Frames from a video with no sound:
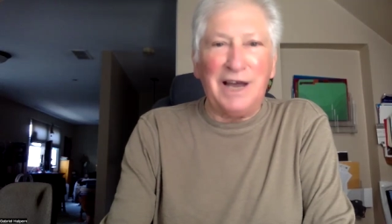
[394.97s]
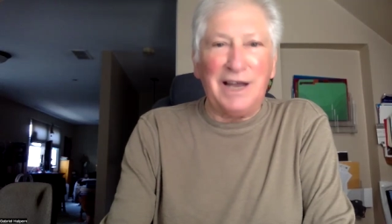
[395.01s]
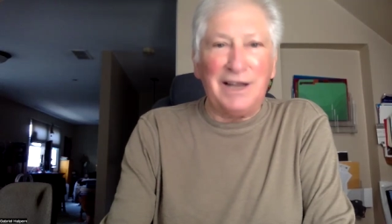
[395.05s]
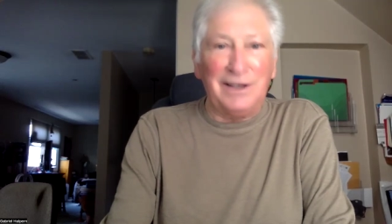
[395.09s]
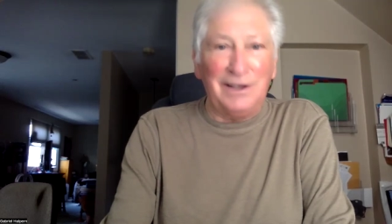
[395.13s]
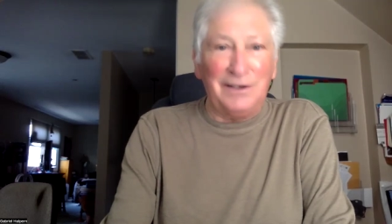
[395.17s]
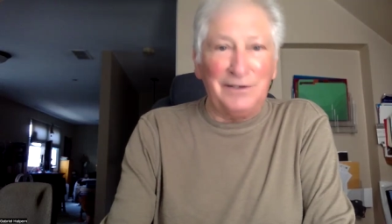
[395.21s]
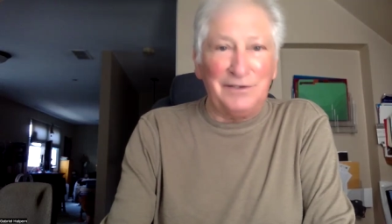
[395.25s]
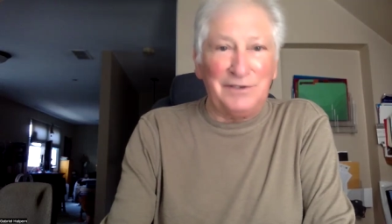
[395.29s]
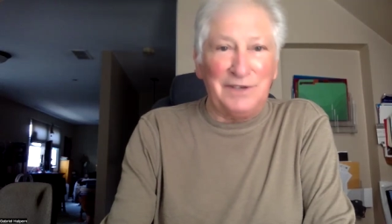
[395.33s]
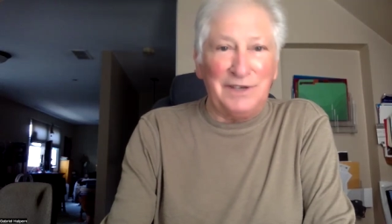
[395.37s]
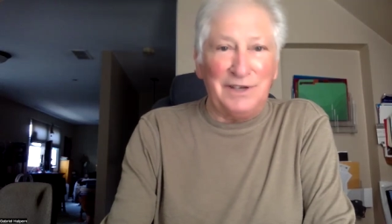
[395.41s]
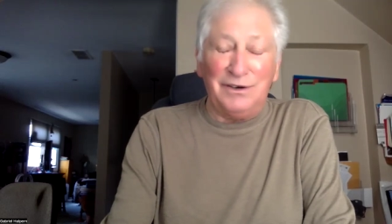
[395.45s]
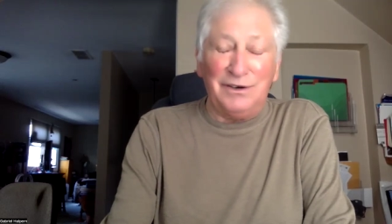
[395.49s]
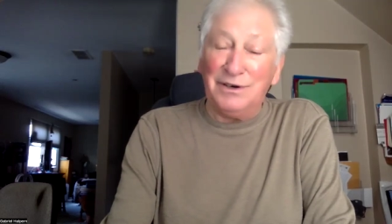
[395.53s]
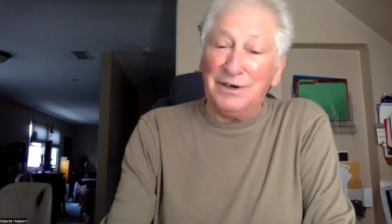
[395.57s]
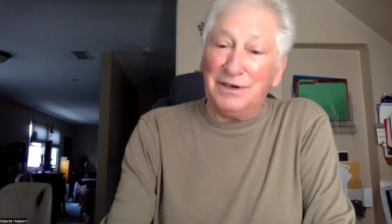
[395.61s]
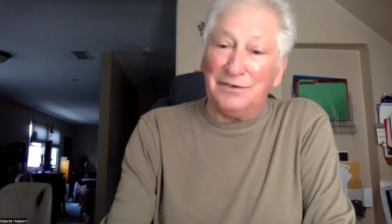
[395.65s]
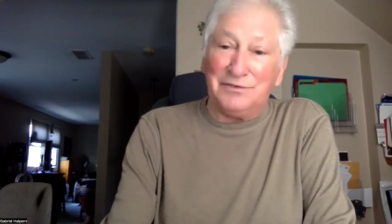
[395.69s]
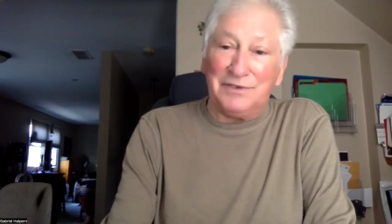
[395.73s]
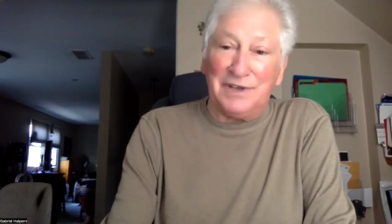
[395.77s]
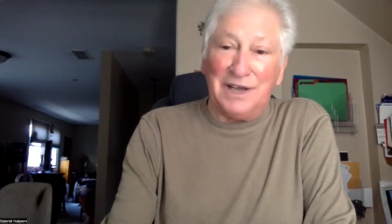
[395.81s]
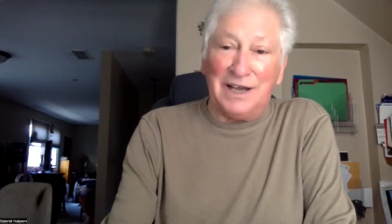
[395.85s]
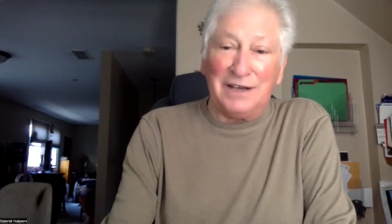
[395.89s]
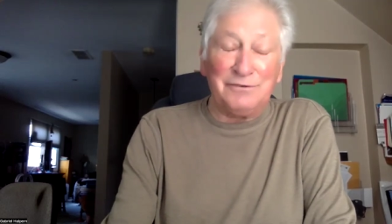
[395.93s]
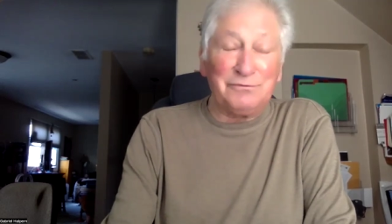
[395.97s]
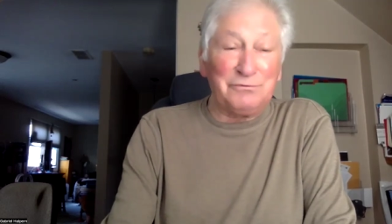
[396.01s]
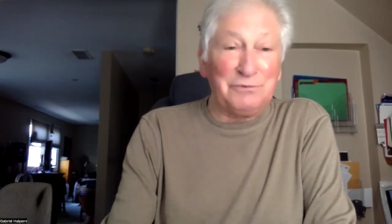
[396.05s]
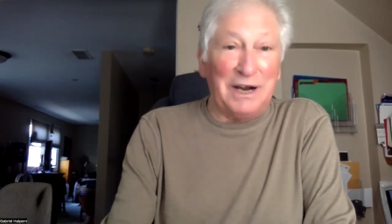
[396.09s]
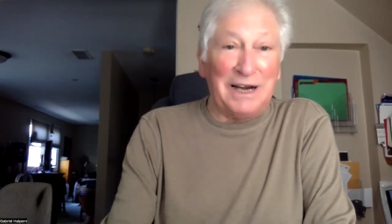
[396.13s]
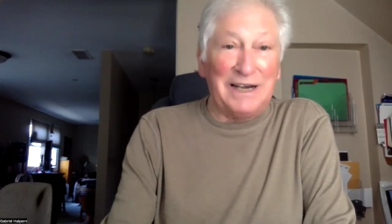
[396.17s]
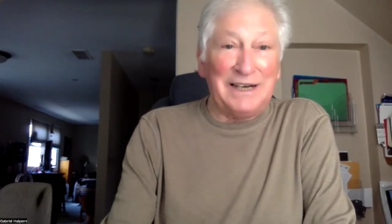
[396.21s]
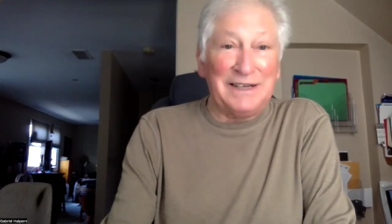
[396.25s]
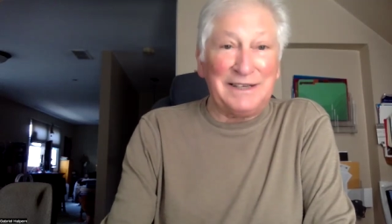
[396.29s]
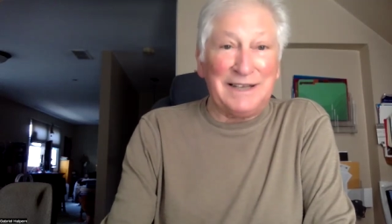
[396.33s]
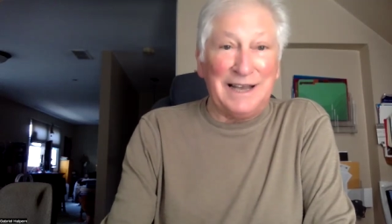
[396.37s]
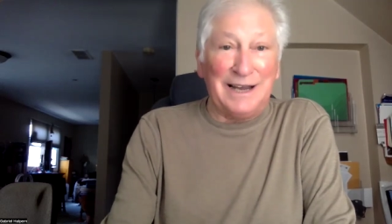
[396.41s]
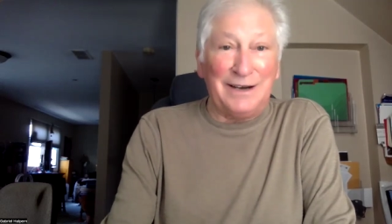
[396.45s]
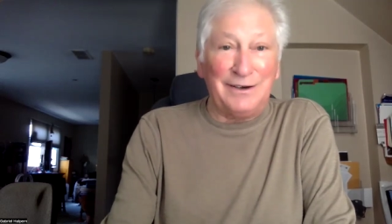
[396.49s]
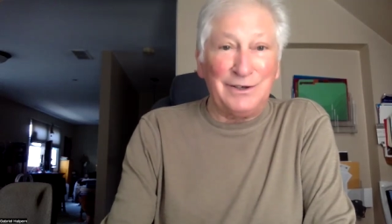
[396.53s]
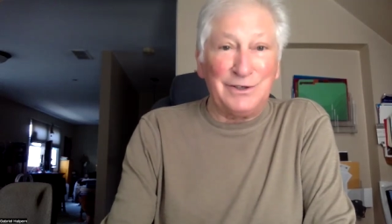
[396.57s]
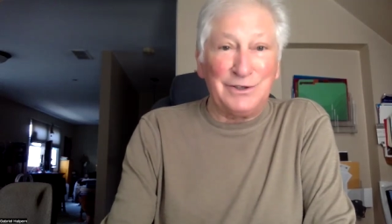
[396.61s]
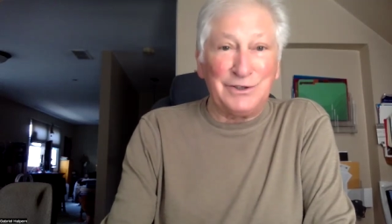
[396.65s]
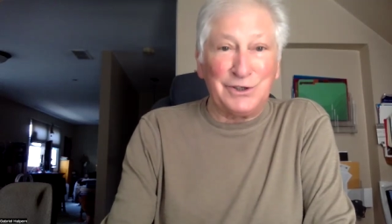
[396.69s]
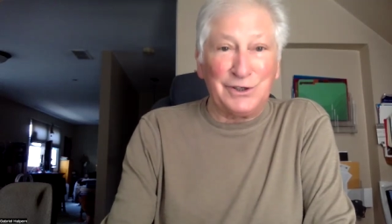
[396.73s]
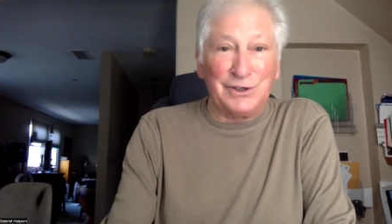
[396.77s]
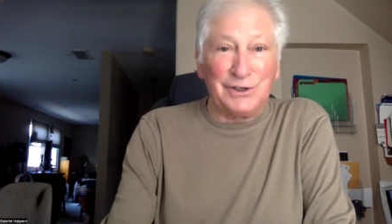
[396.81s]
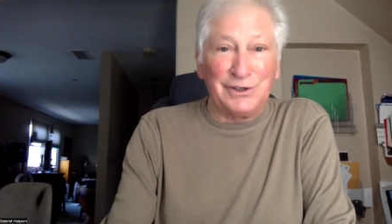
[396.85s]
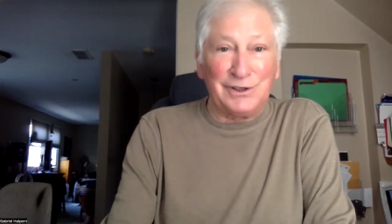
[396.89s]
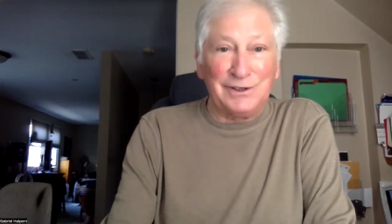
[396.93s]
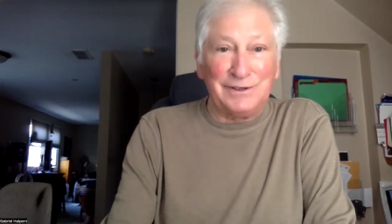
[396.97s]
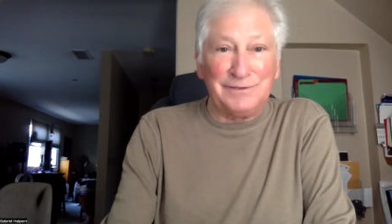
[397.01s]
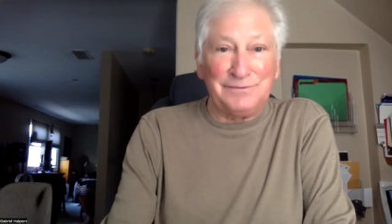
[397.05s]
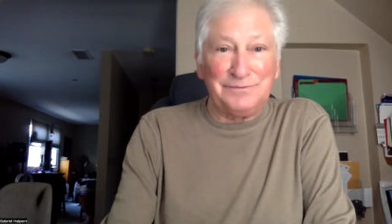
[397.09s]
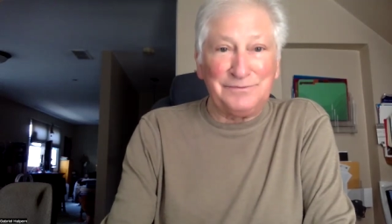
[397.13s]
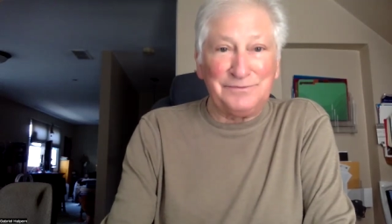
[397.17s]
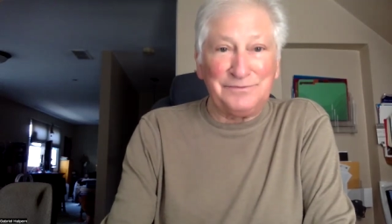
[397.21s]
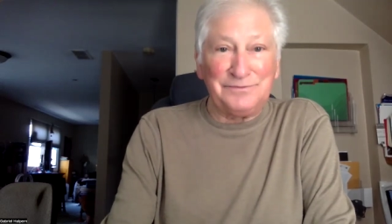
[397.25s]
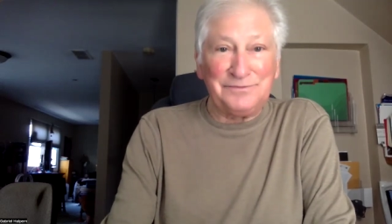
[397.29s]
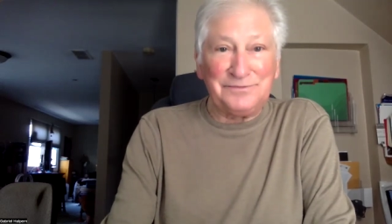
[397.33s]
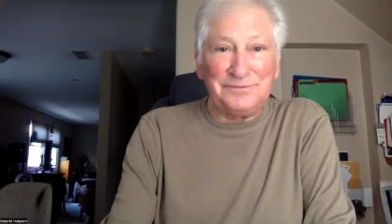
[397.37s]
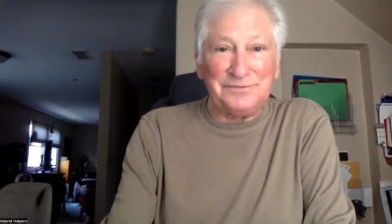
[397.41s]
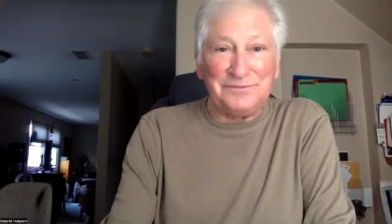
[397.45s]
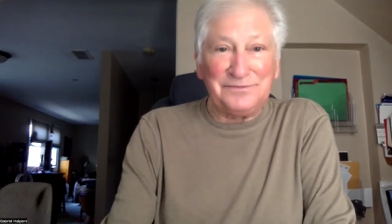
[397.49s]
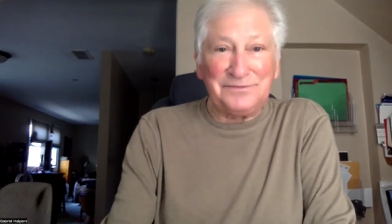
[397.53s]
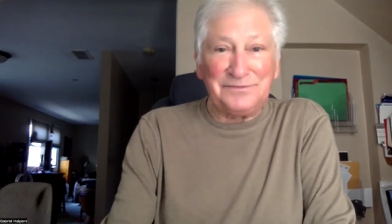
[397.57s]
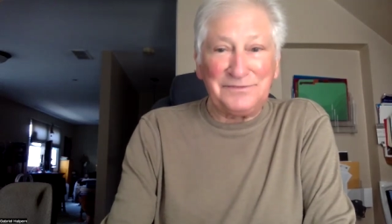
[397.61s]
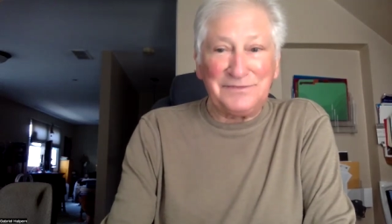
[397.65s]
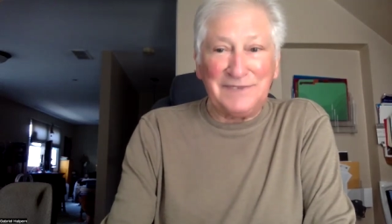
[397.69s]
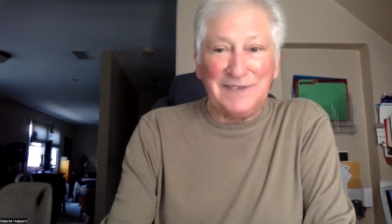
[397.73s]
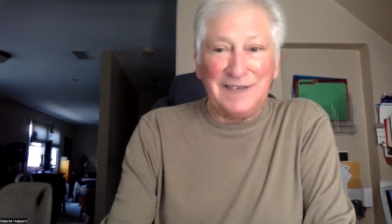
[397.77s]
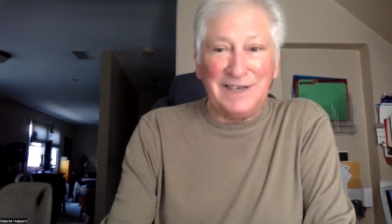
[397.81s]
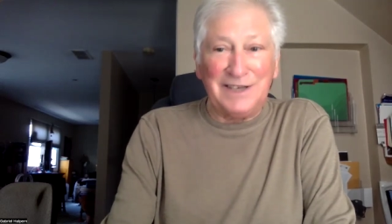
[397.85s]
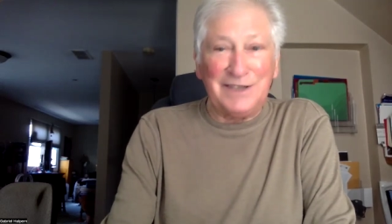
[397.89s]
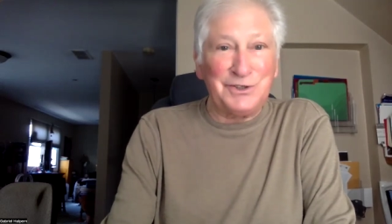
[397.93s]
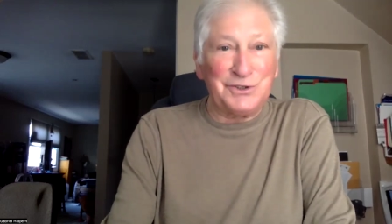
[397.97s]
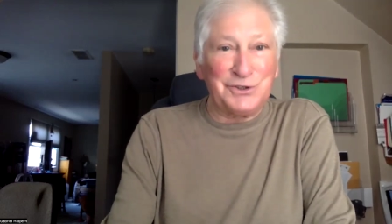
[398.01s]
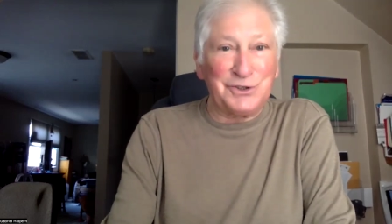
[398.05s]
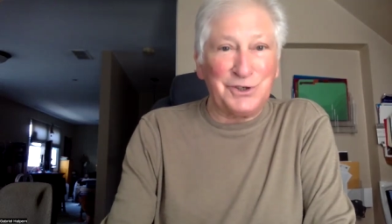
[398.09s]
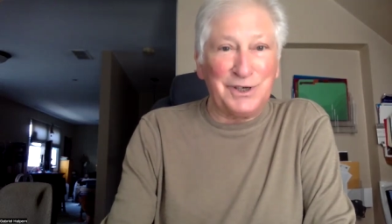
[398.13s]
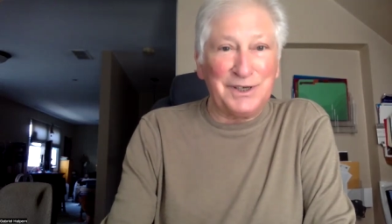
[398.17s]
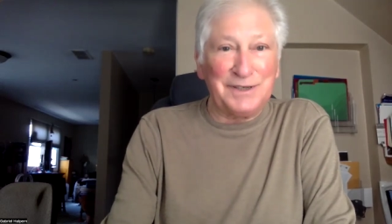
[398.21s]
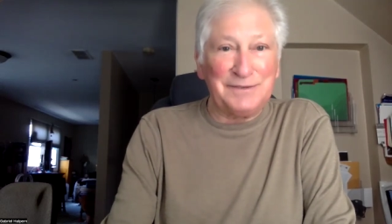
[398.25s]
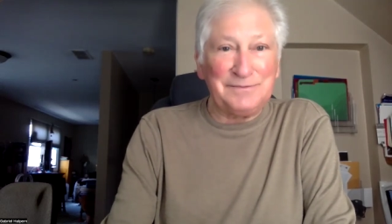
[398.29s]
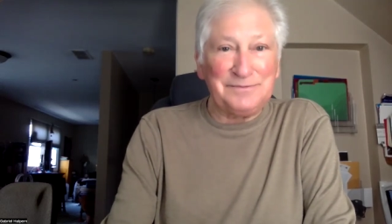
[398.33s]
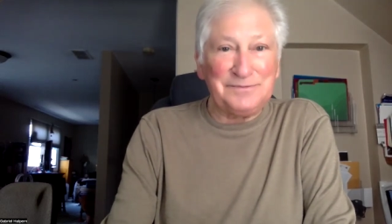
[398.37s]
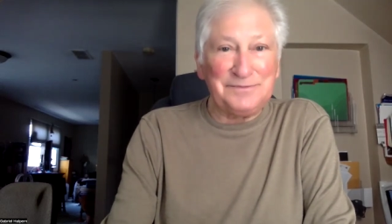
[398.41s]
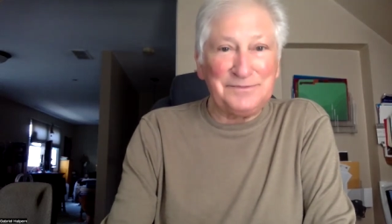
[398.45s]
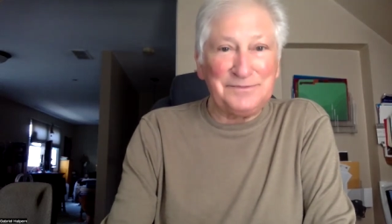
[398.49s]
I'd love to hear it. If not, write it down in journal and enjoy.